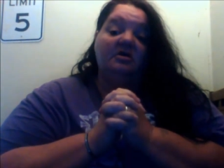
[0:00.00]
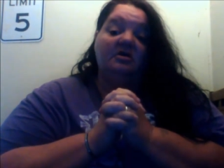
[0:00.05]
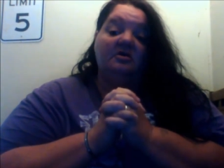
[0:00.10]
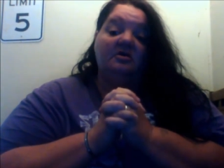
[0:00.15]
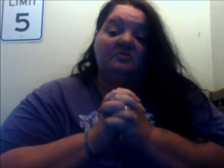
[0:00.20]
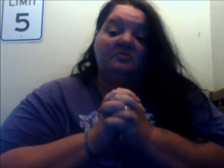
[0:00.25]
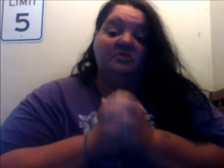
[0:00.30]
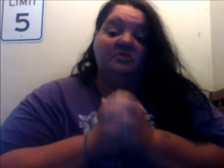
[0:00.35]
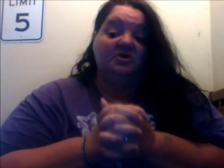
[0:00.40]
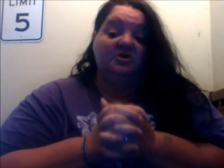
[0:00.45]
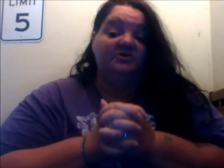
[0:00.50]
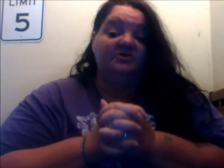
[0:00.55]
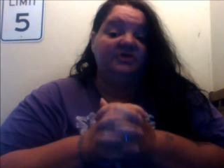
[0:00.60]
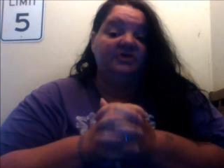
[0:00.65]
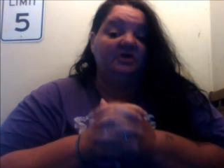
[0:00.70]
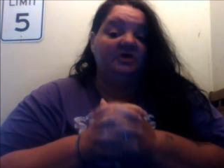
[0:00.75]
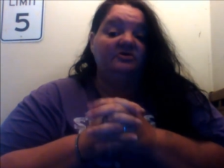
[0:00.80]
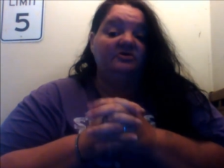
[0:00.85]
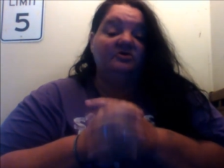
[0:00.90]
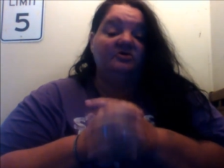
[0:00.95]
We're down
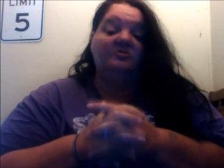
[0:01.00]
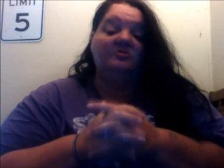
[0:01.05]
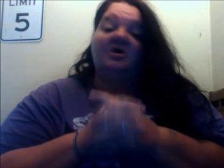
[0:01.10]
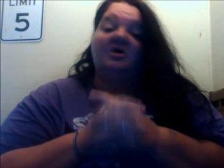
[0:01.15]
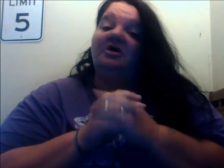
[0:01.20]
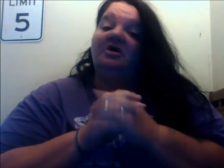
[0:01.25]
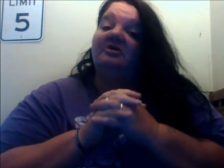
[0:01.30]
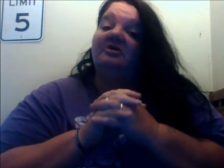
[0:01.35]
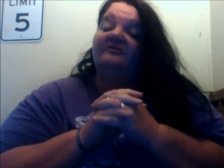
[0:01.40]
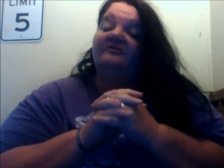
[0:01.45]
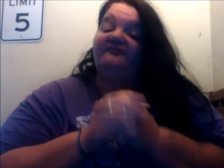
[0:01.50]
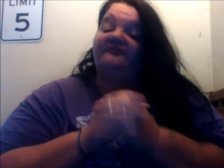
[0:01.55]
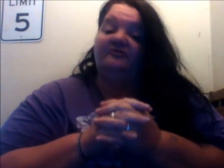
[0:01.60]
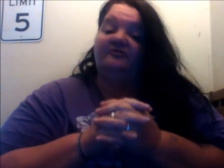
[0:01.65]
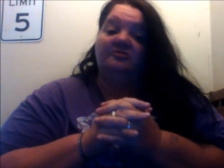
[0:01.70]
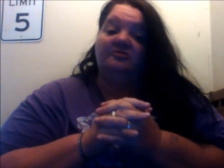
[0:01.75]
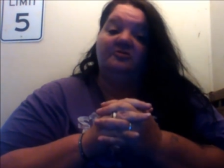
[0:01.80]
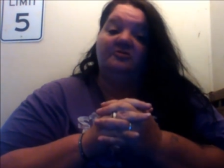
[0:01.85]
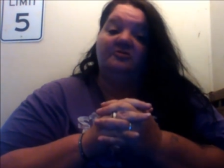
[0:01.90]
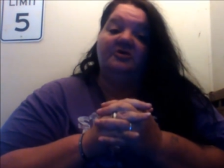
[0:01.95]
to the wire four
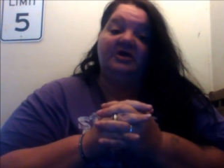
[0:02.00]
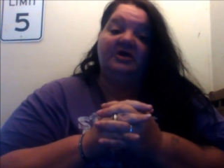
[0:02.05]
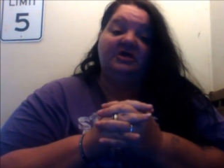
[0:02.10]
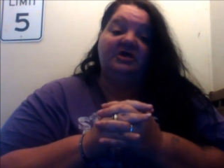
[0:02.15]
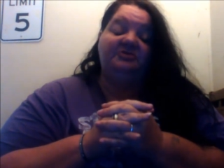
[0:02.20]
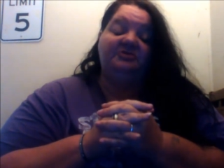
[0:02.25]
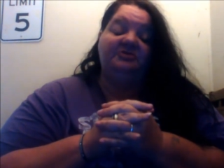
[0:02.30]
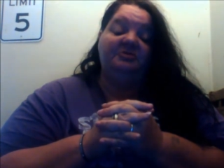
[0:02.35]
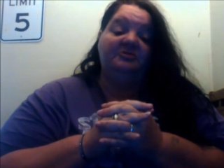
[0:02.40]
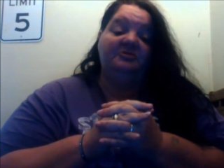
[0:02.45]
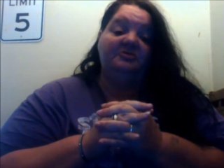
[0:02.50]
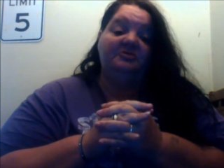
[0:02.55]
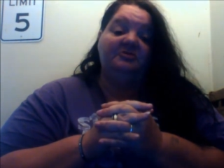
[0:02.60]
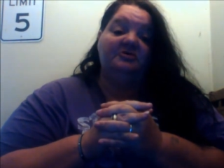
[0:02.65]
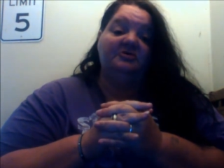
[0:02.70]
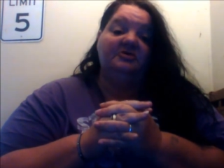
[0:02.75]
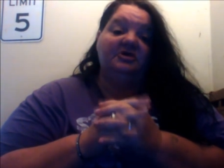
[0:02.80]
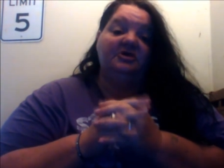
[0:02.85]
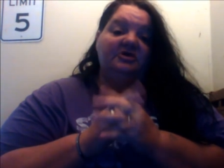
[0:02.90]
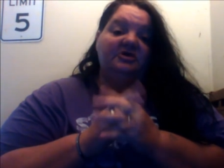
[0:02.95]
more days, people,
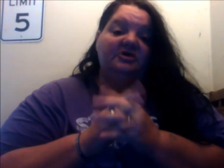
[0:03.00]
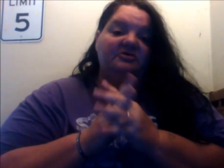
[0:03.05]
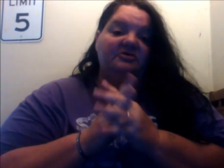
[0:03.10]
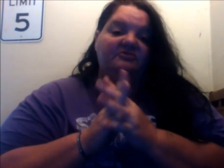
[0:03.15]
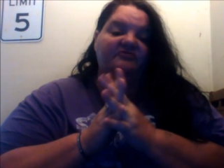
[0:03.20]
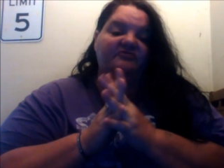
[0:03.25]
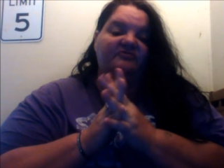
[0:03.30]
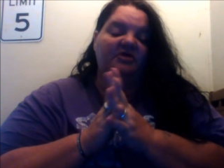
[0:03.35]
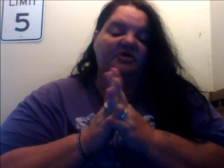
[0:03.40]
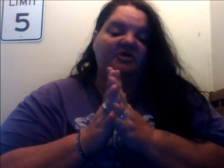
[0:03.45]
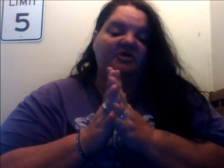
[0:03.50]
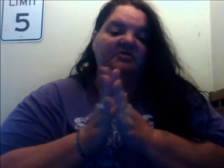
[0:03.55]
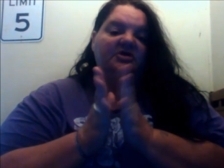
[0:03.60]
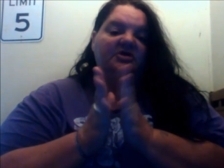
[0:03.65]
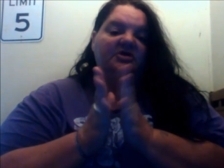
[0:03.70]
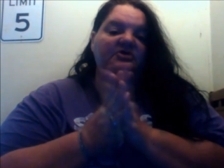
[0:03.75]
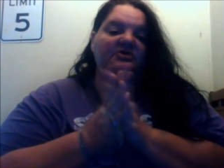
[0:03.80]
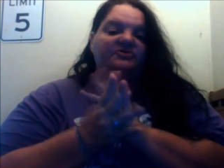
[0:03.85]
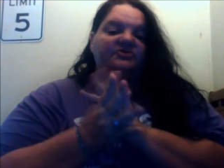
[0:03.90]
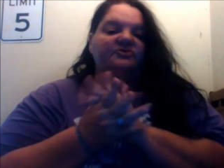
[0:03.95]
and Blogger Every Day in
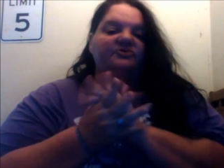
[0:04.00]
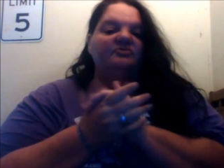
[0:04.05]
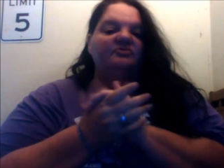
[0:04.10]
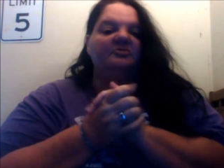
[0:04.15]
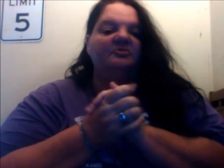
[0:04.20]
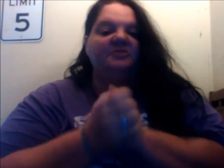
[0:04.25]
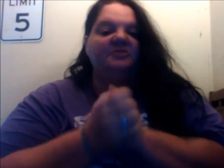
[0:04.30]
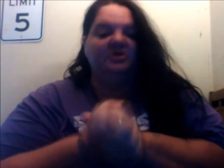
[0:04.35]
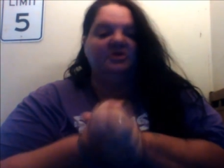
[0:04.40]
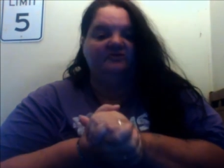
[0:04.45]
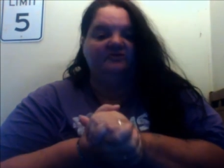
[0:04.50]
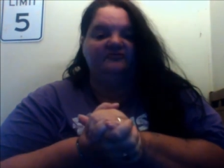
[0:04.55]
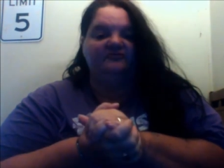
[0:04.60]
June will be over.